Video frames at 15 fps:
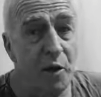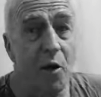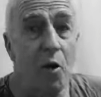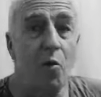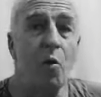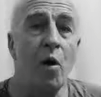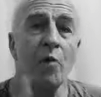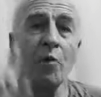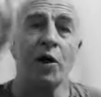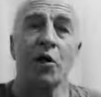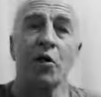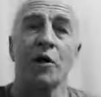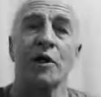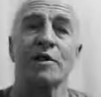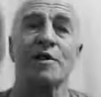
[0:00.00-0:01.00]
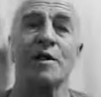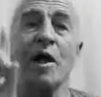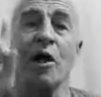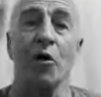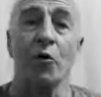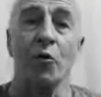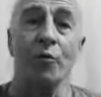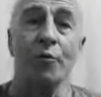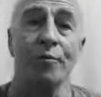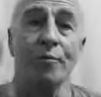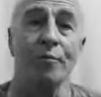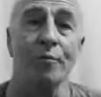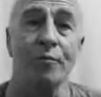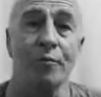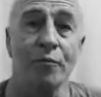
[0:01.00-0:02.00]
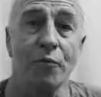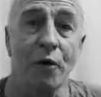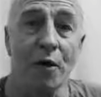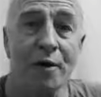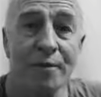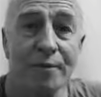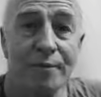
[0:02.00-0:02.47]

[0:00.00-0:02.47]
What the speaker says: Where we're going is down, right?